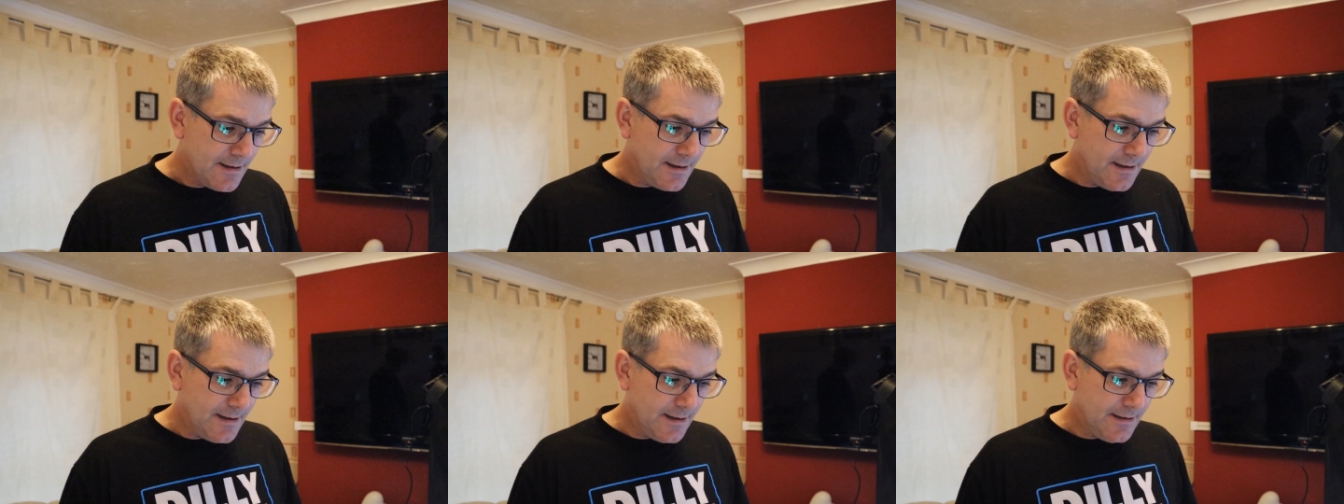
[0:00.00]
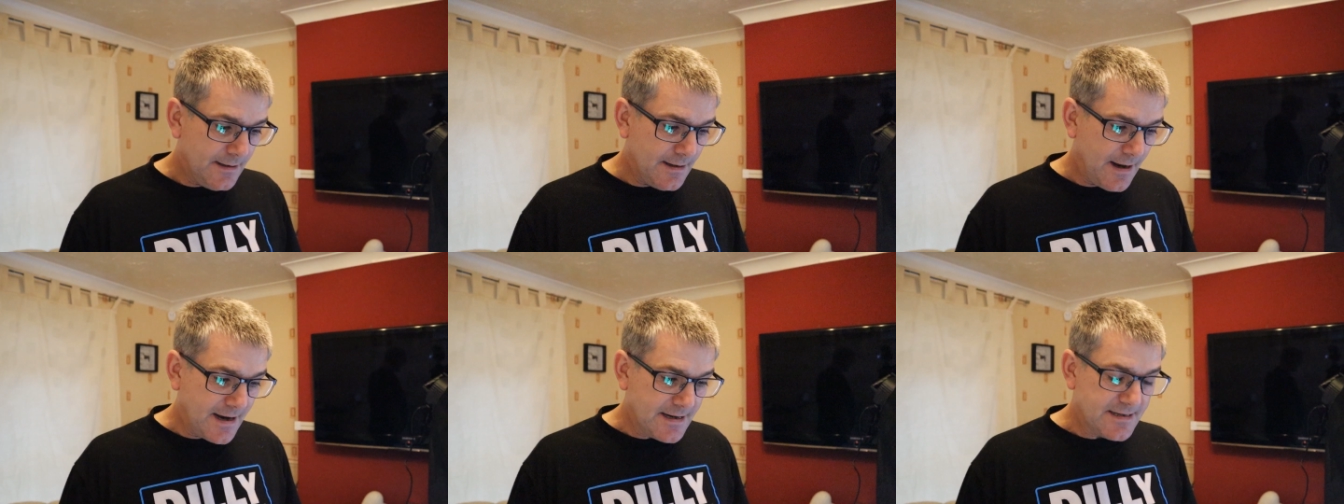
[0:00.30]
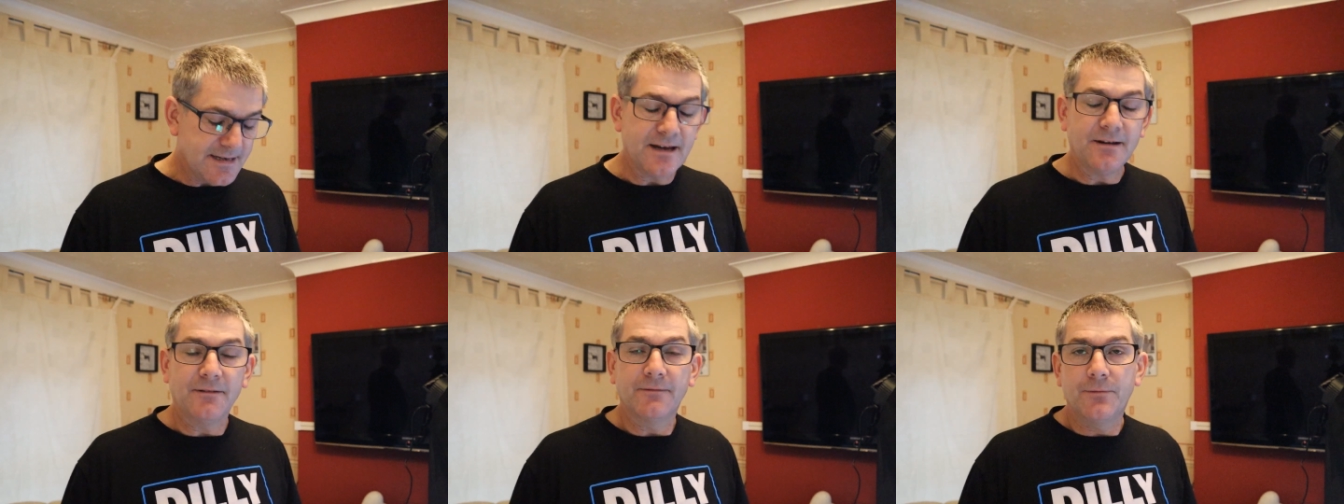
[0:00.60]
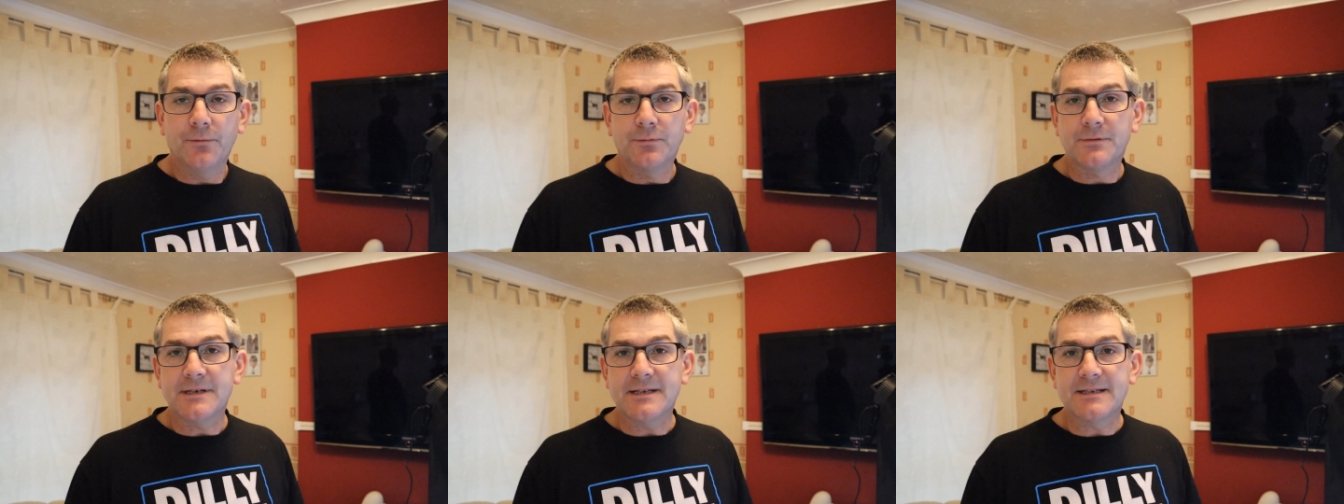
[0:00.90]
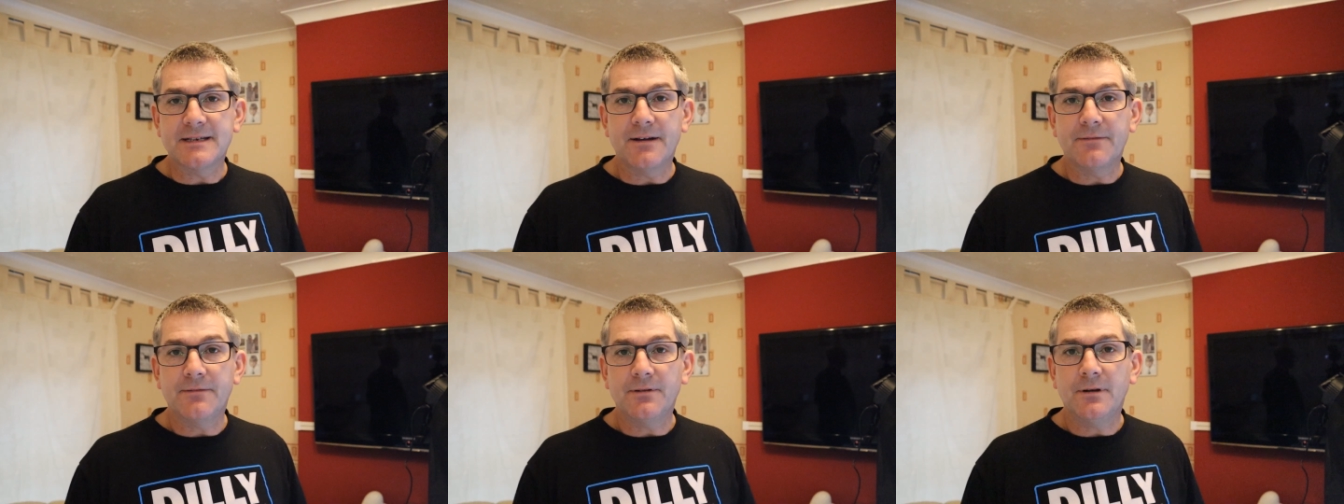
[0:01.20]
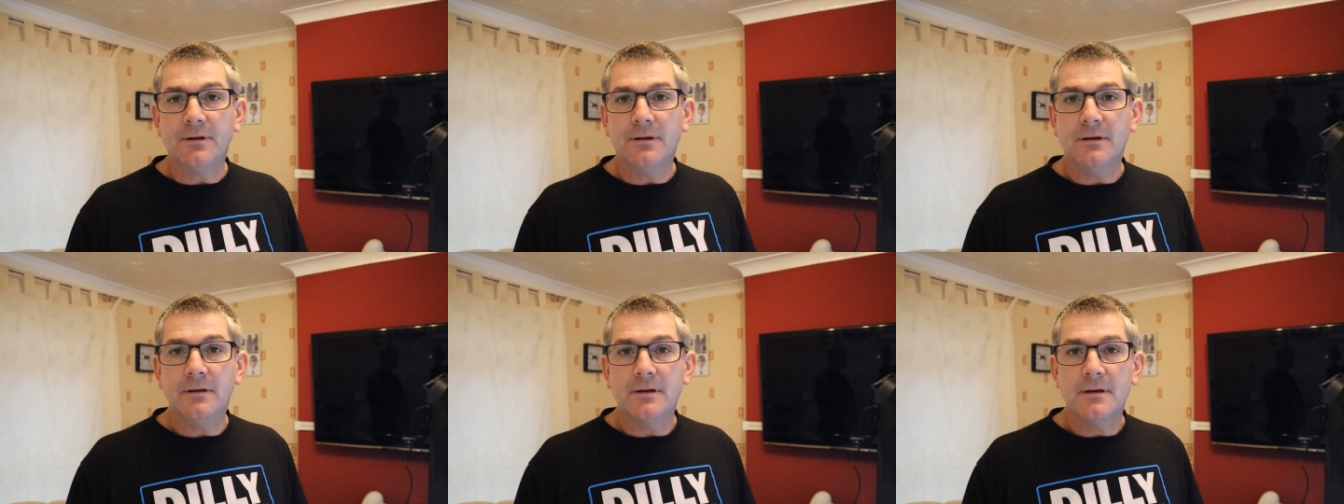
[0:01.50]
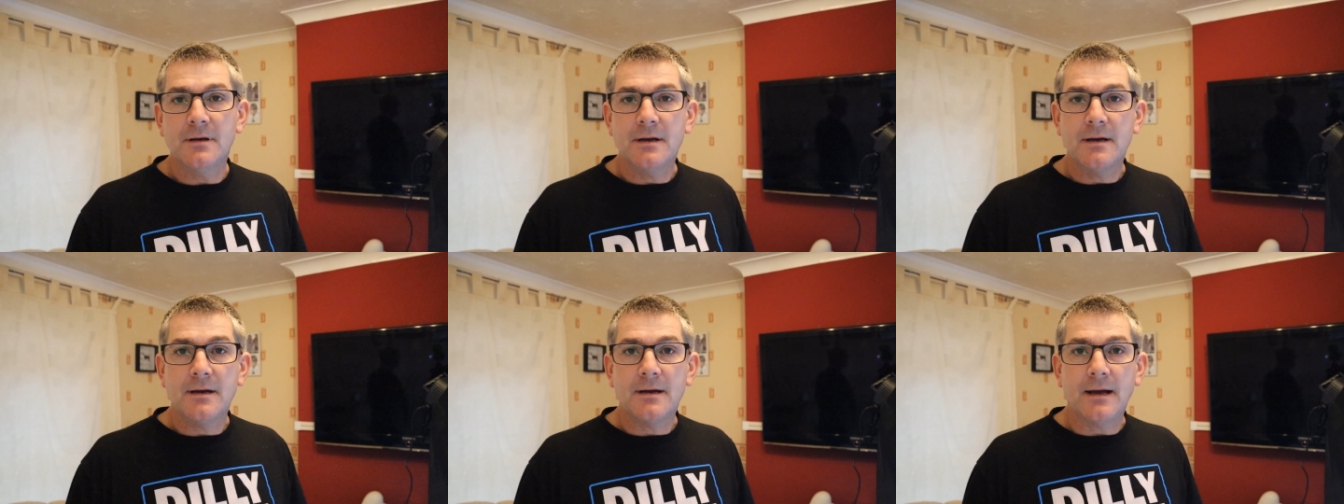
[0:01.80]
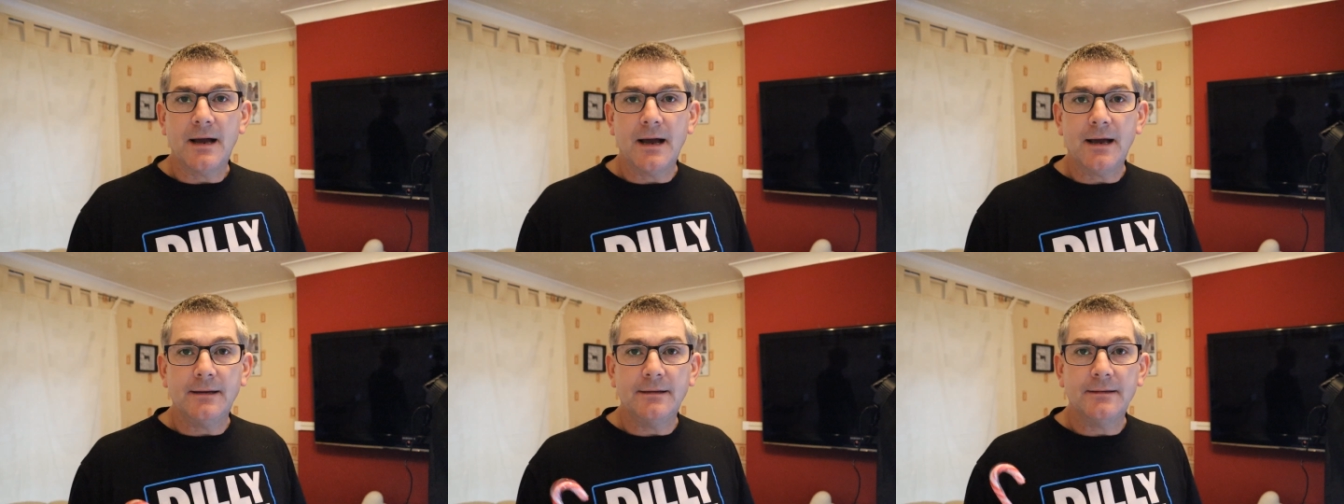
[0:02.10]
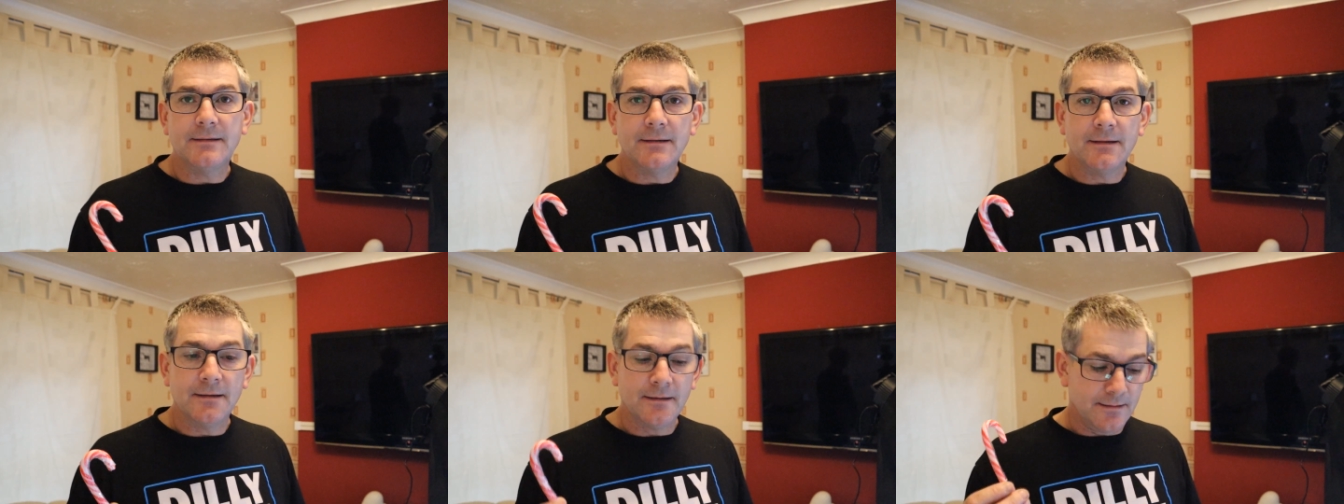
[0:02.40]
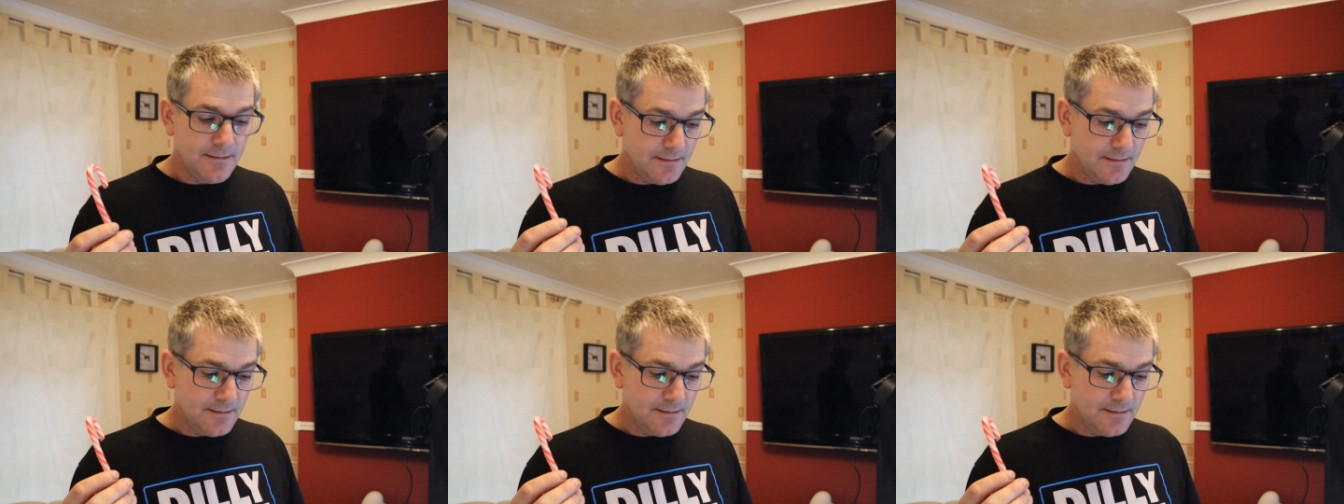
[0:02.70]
in 1847, and